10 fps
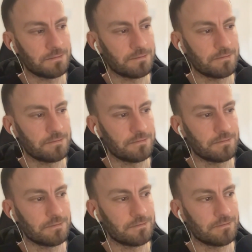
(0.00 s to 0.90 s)

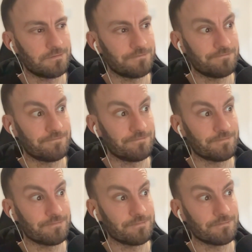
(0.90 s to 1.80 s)

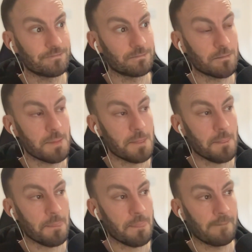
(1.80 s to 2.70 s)

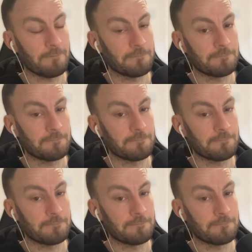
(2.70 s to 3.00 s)
Nothing is said.